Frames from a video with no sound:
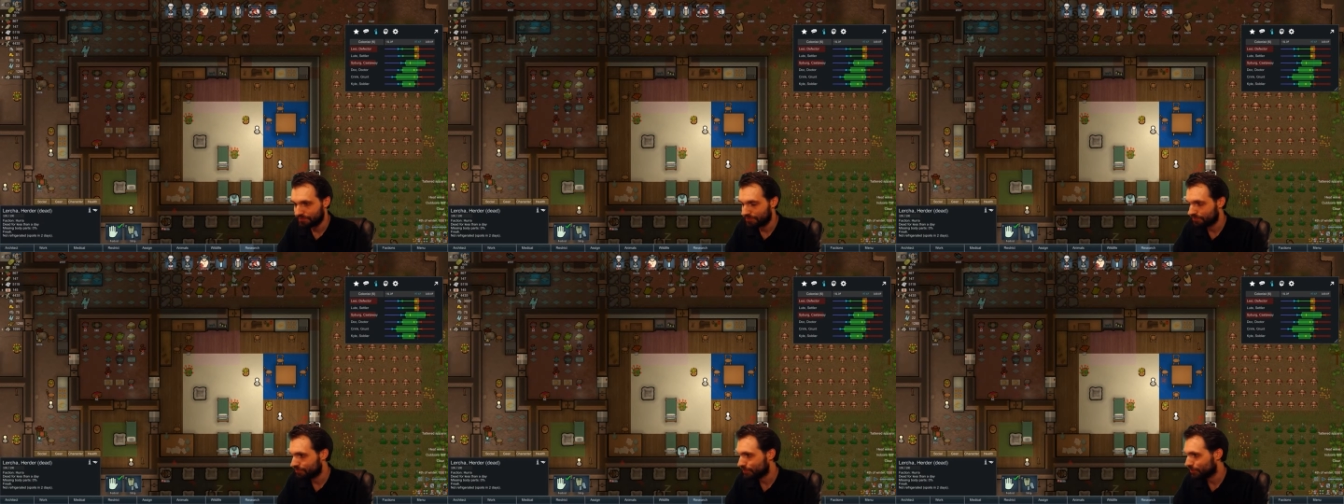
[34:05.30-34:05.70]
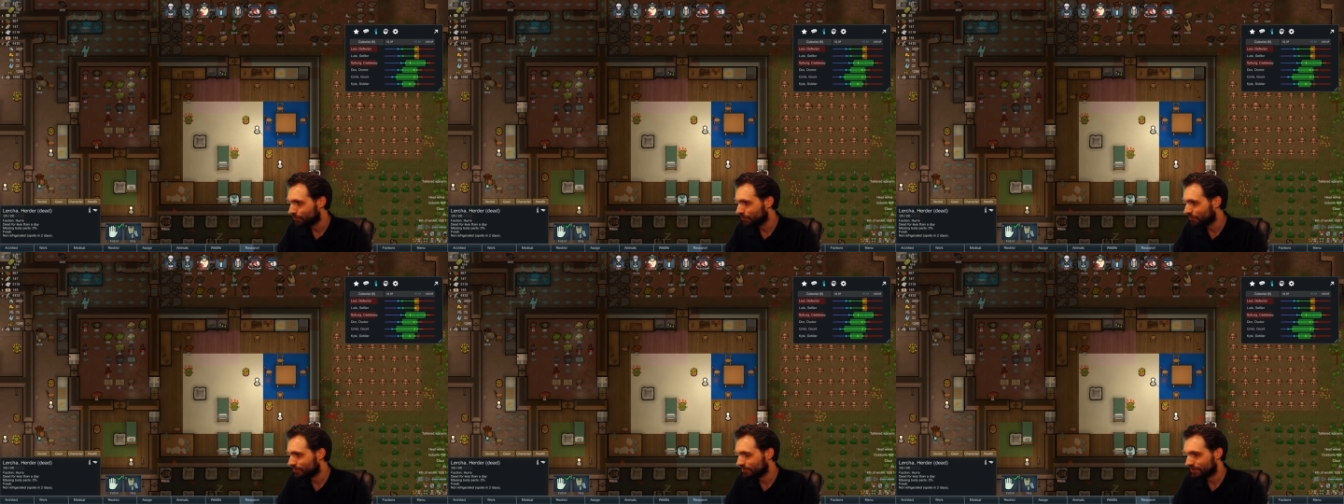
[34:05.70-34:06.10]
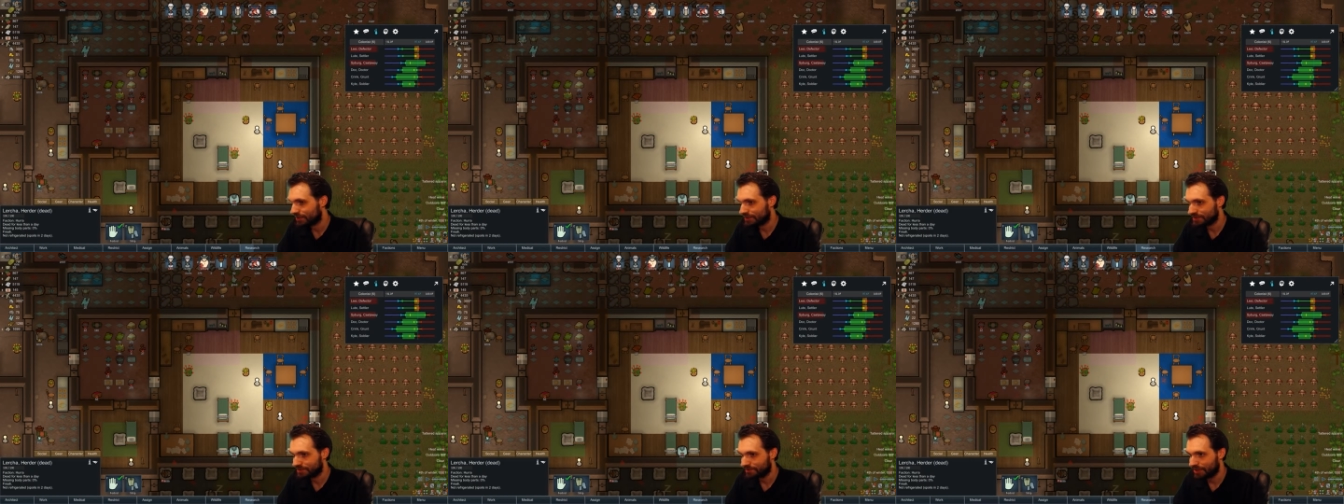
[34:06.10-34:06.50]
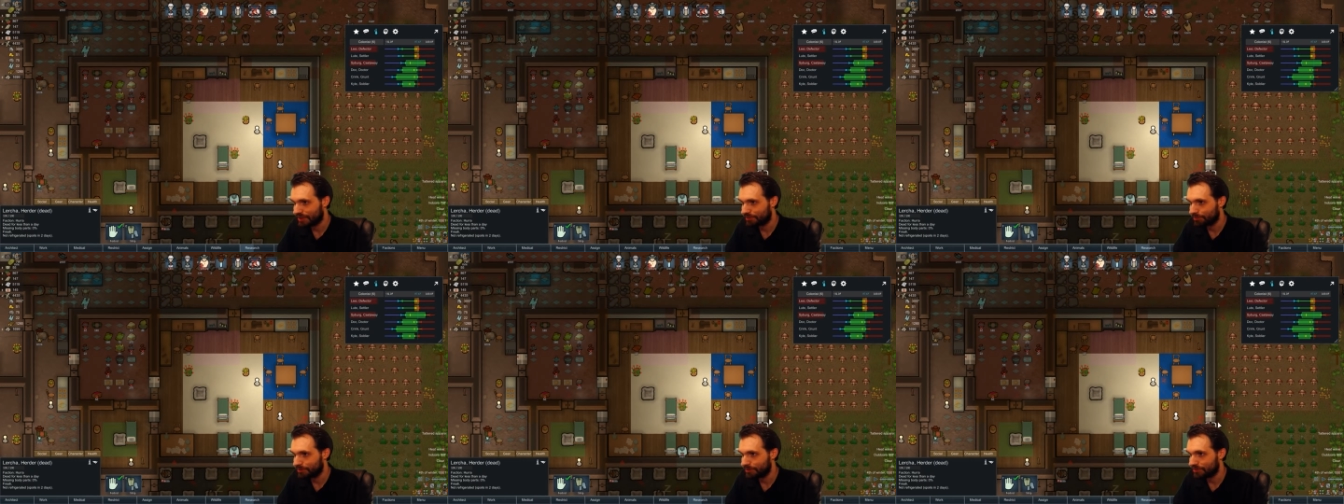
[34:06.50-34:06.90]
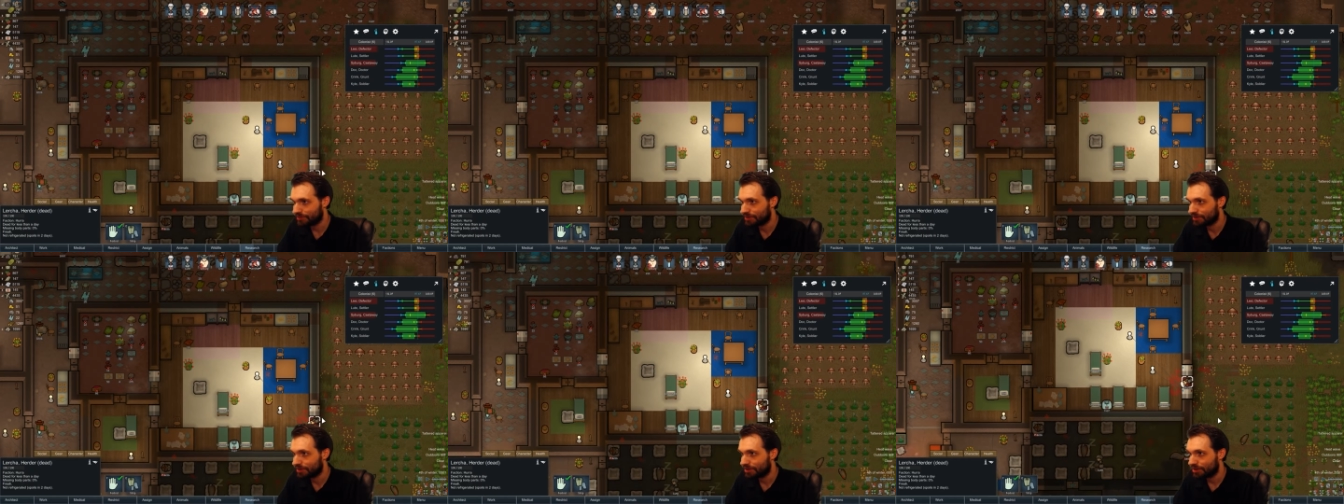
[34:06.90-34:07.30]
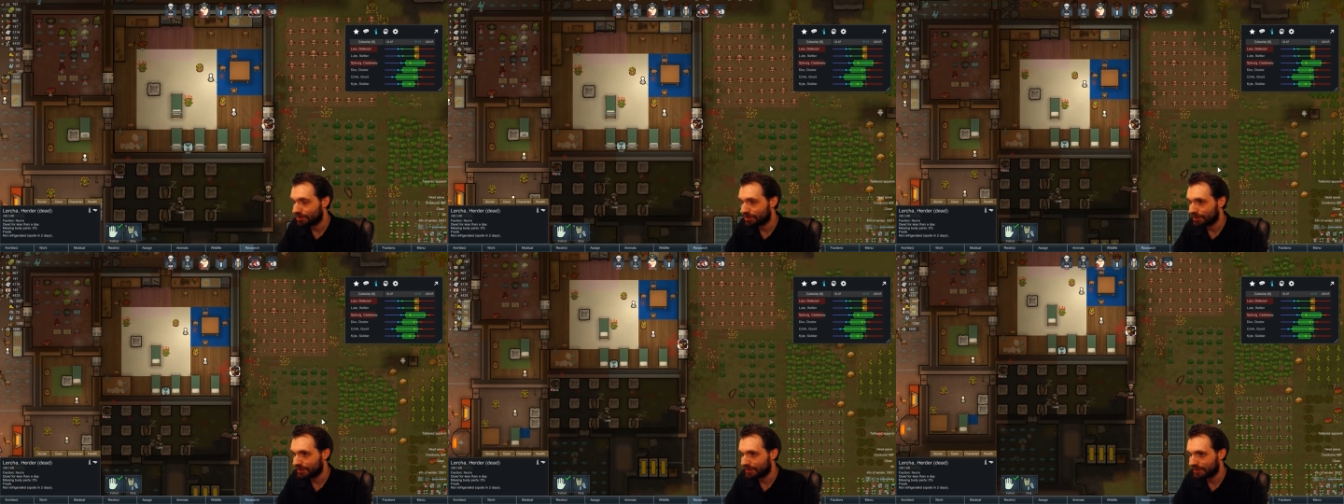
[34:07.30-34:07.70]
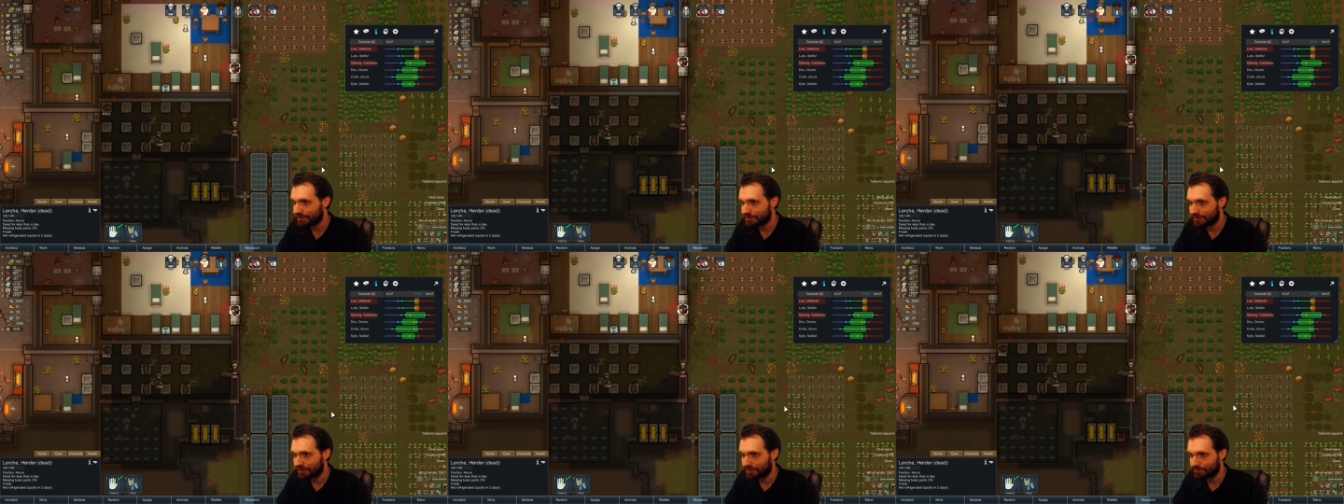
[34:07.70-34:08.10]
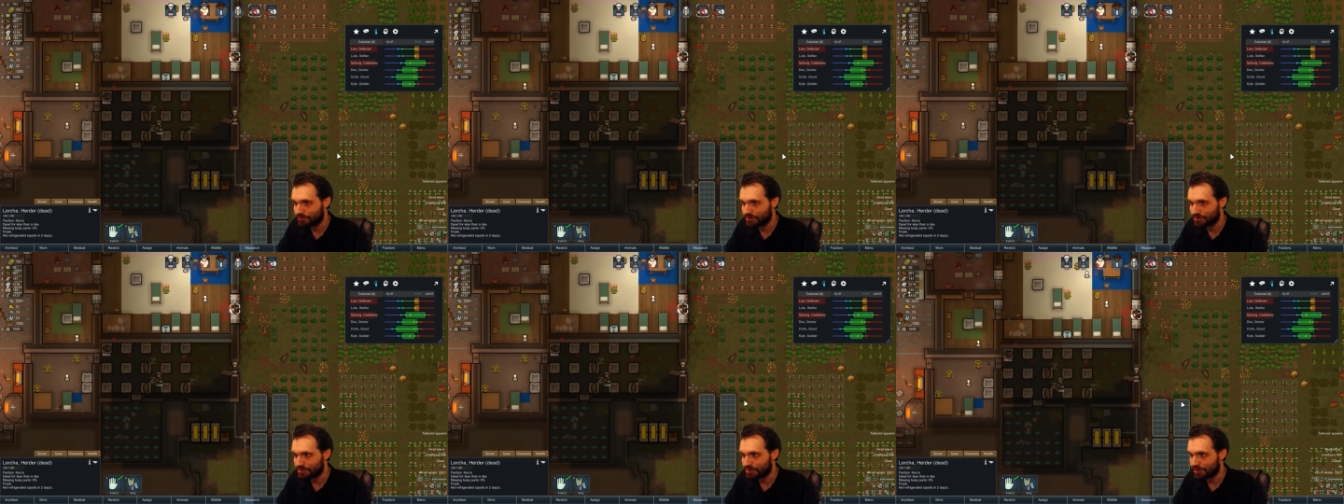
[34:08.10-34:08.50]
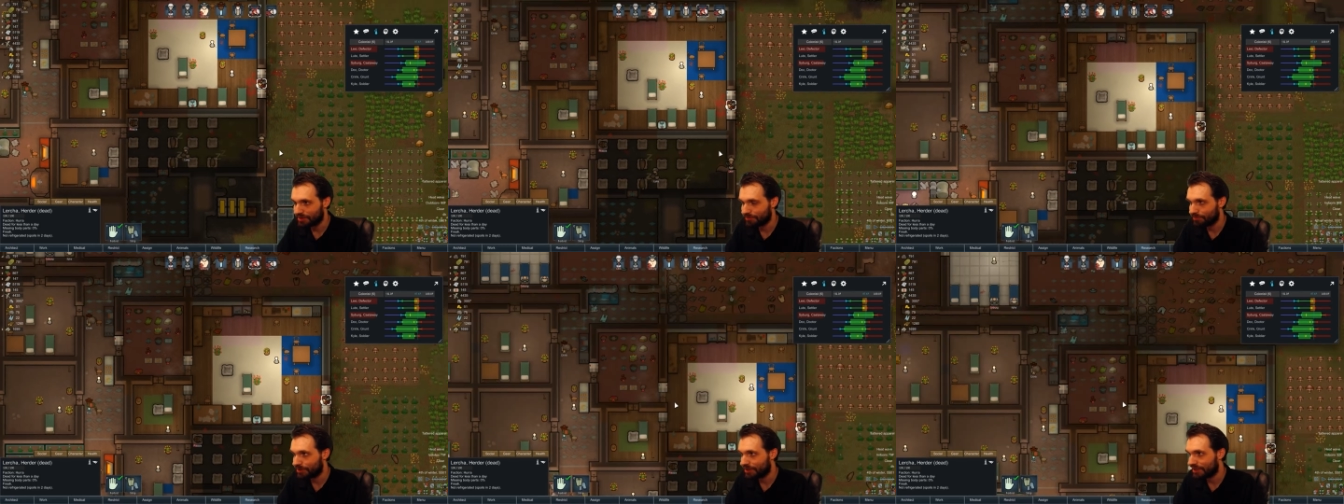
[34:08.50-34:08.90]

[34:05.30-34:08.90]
But weirder things have happened. Alright, that should help some.